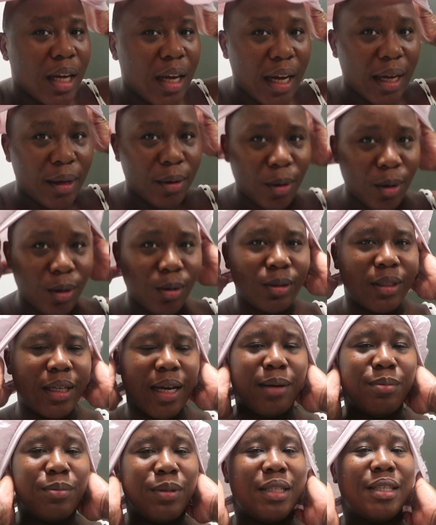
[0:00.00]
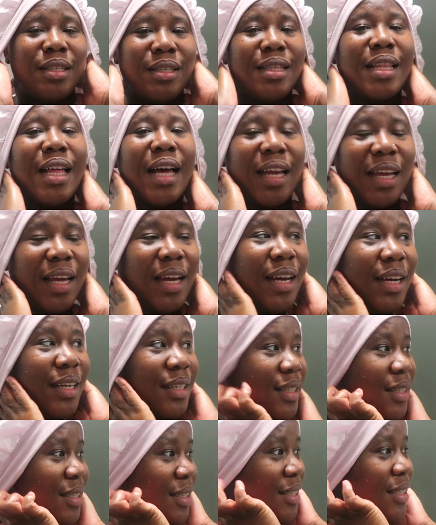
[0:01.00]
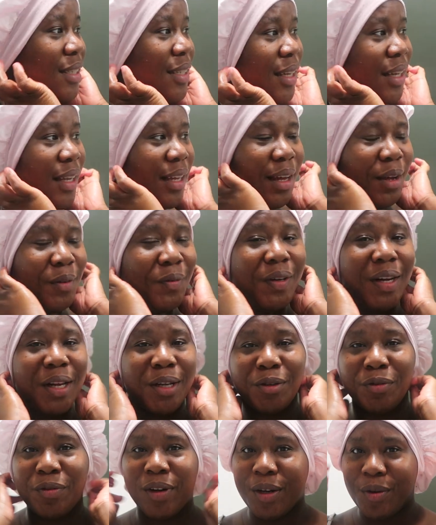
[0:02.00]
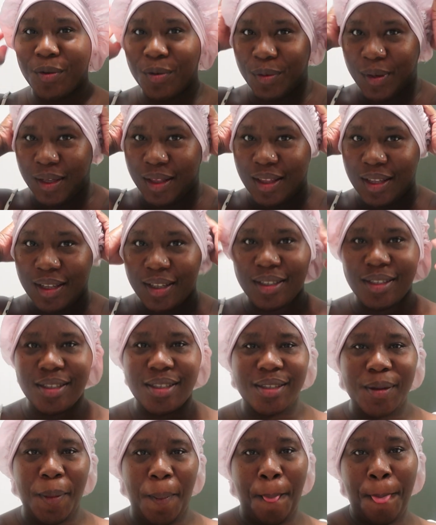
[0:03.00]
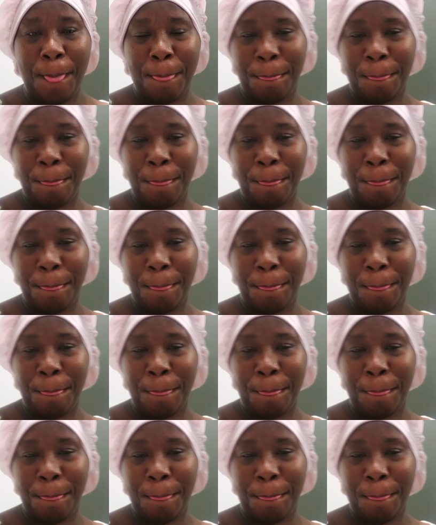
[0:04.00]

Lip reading: habits die hard. I feel like if I don't wear this,